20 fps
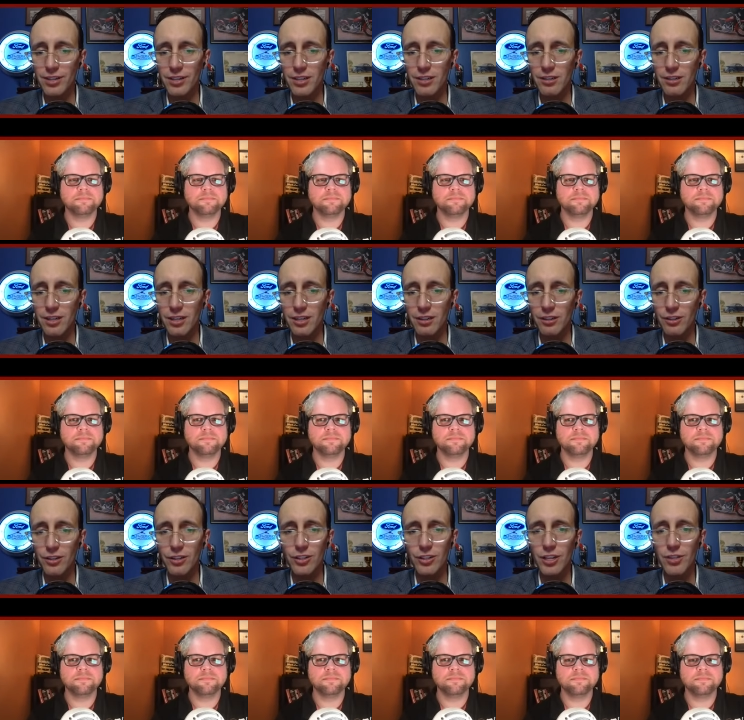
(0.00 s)
Speaker 1: in
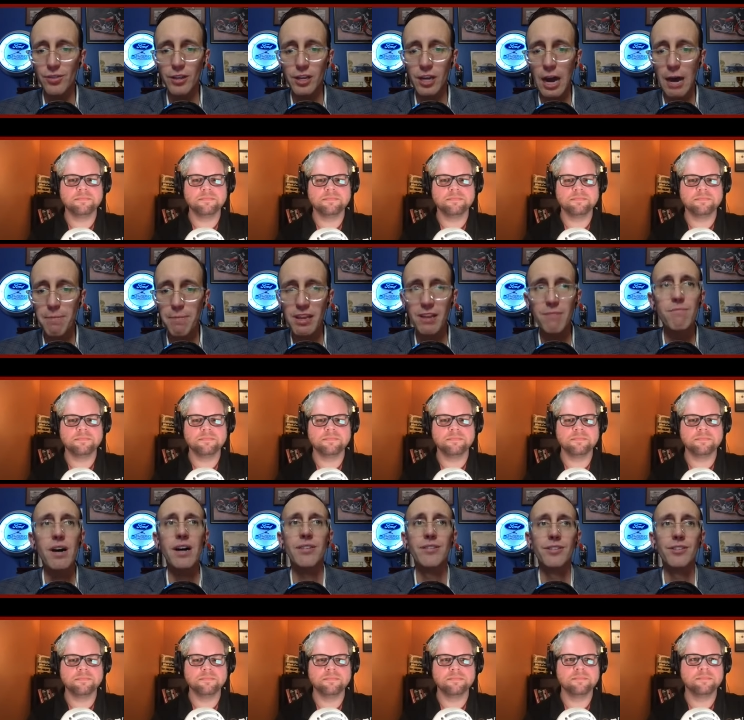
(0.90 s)
dealers in the coming
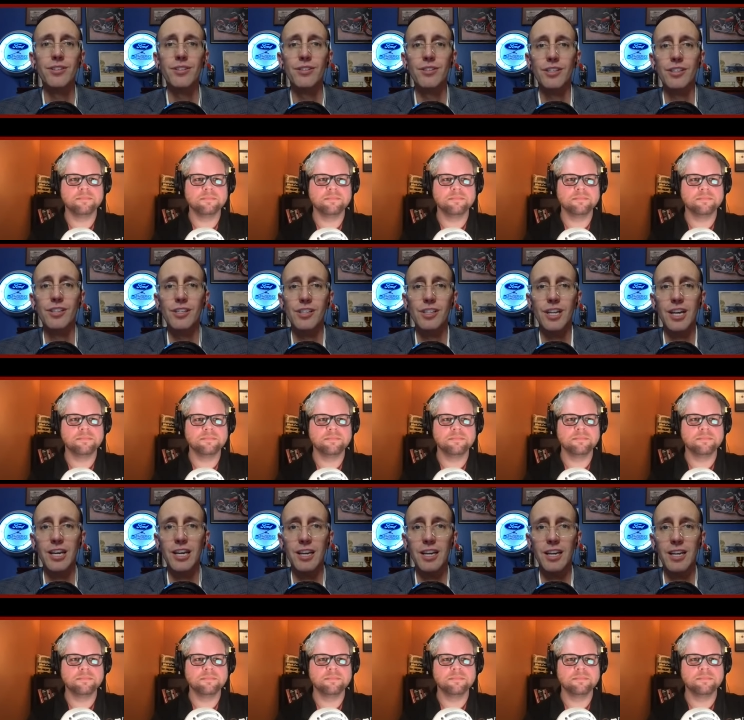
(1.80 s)
months. So this is
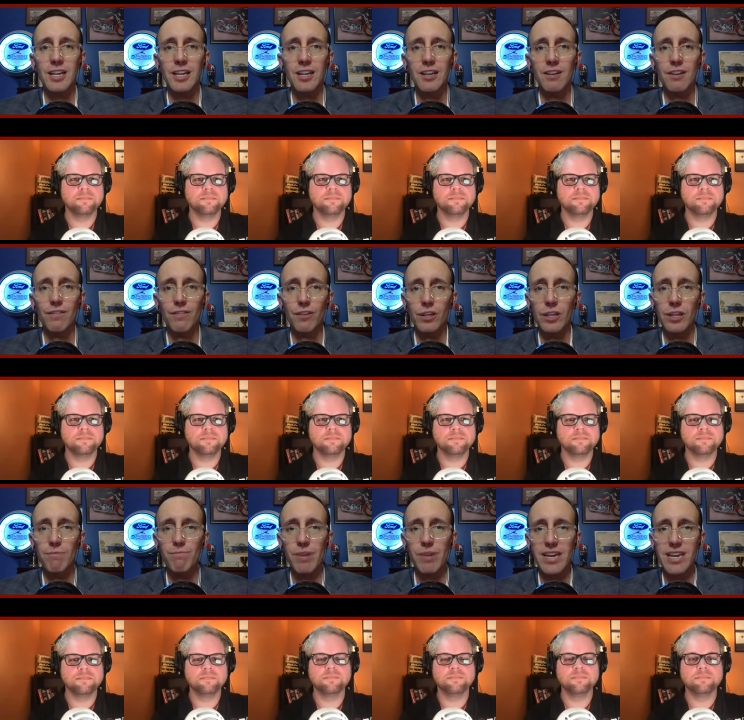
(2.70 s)
like fully
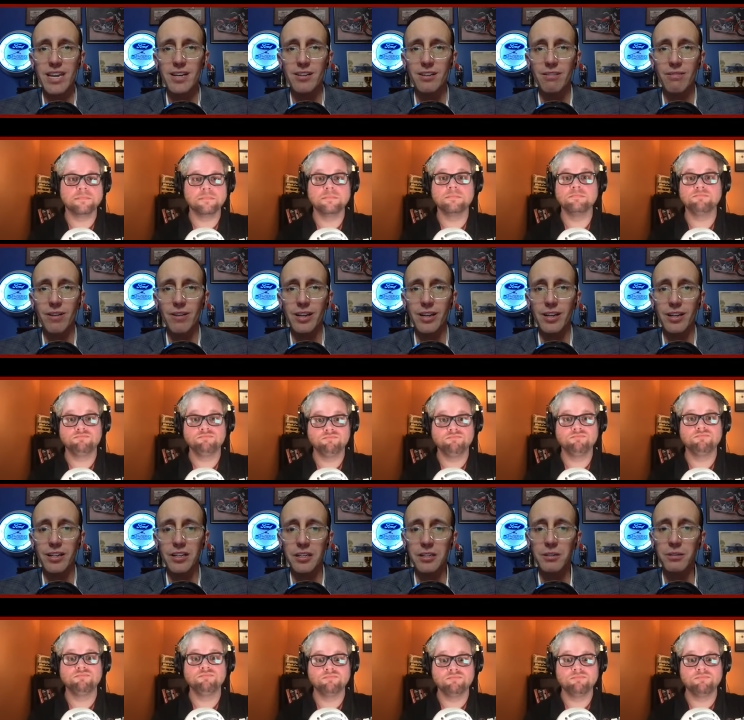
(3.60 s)
baked and ready to
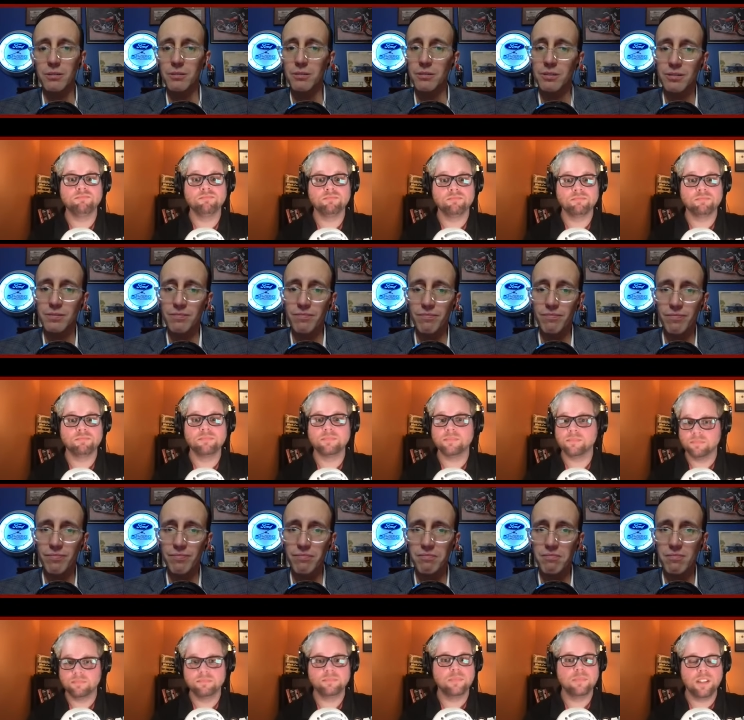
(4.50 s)
go.
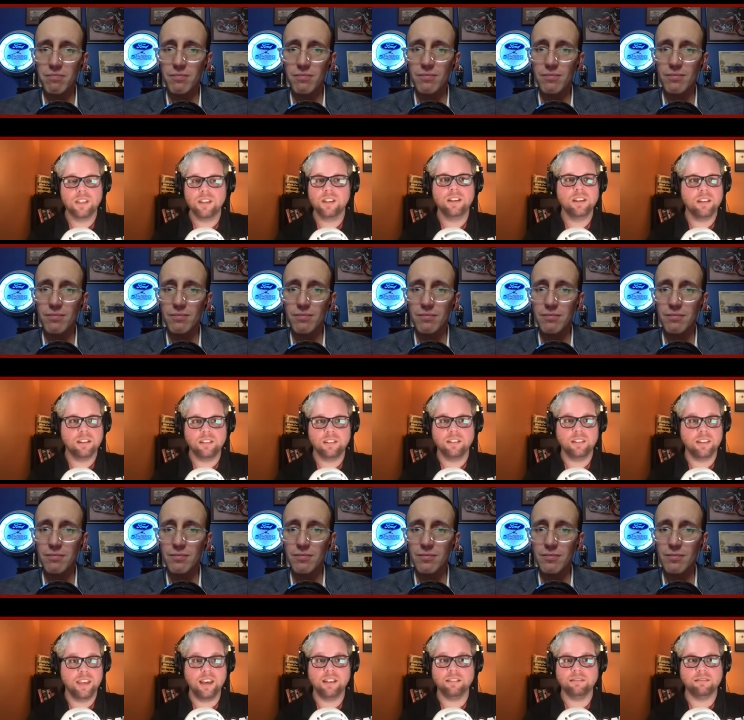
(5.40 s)

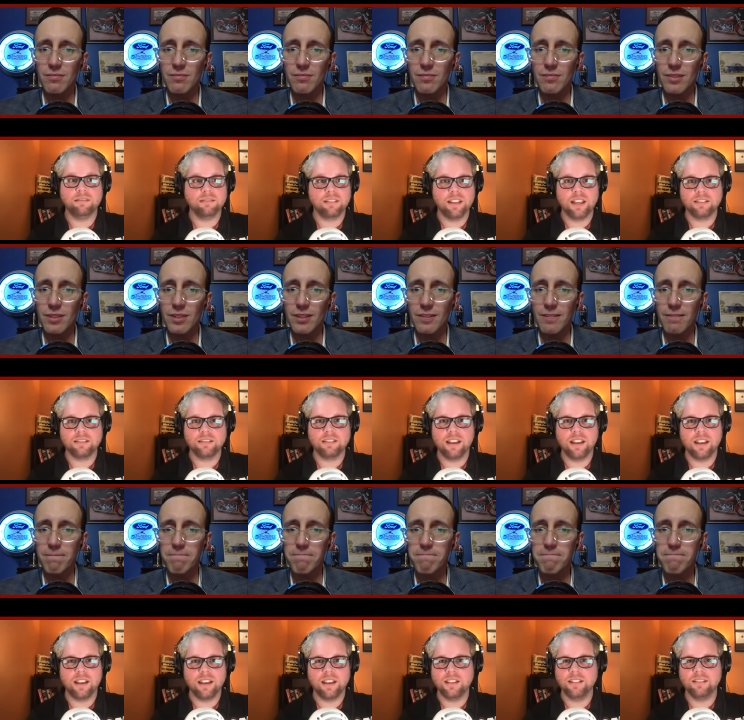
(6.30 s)
Speaker 2: Yeah, that
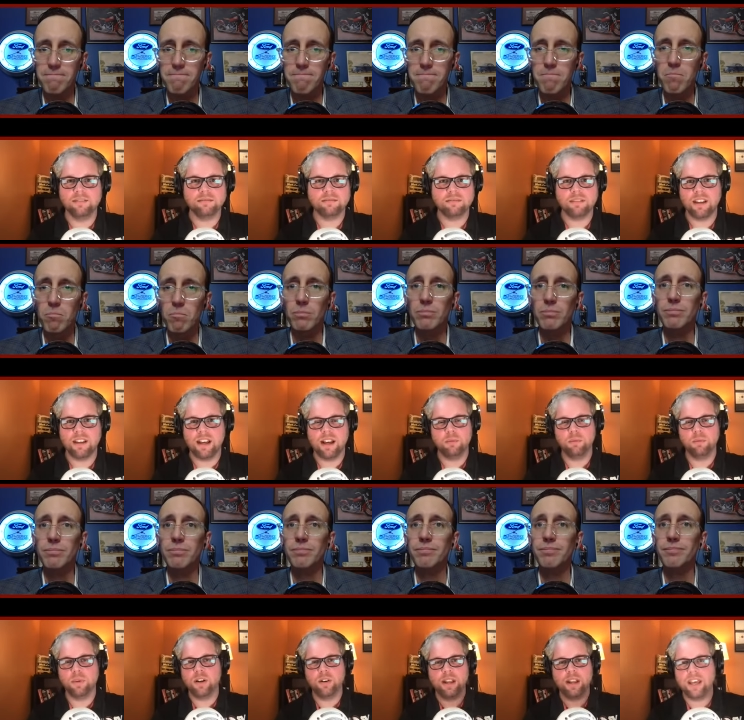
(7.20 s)
I uh, we
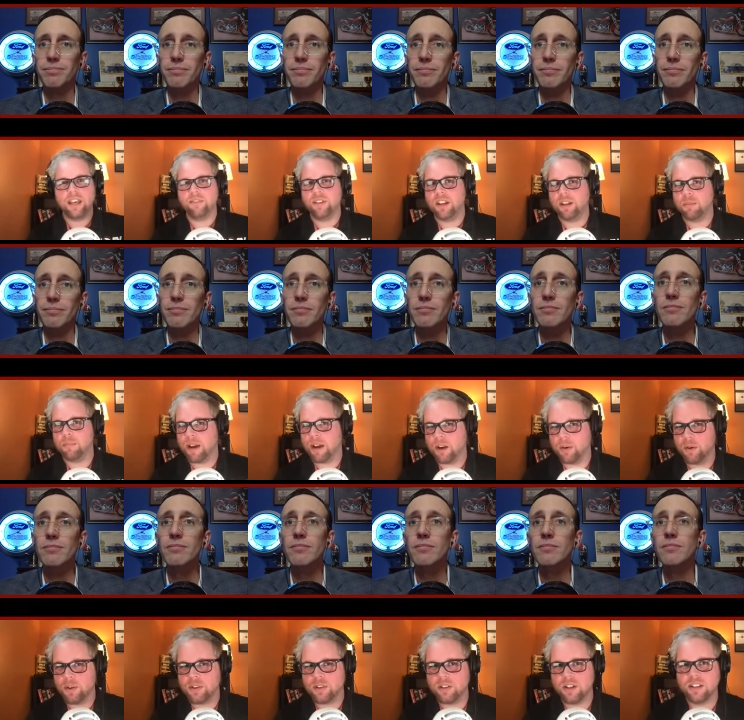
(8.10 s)
don't have any
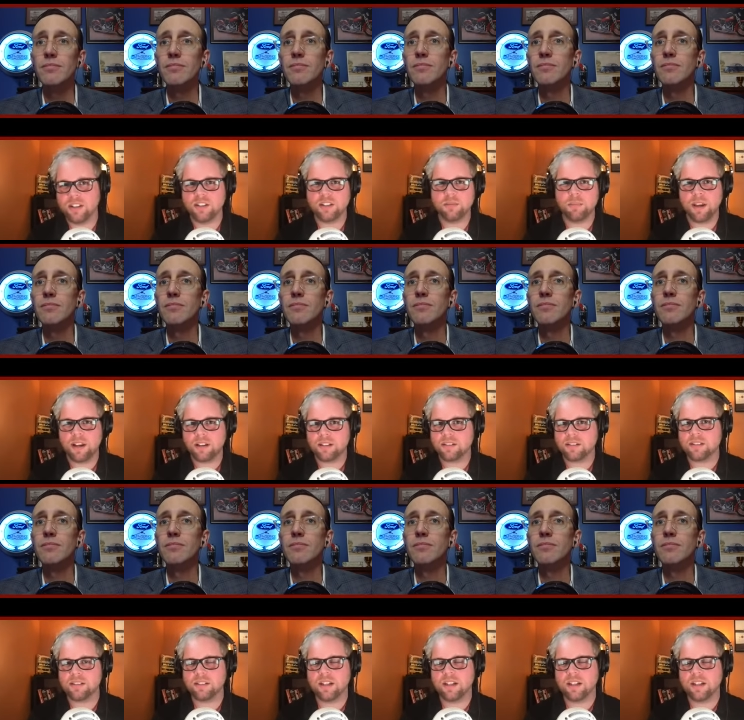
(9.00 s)
powertrain specs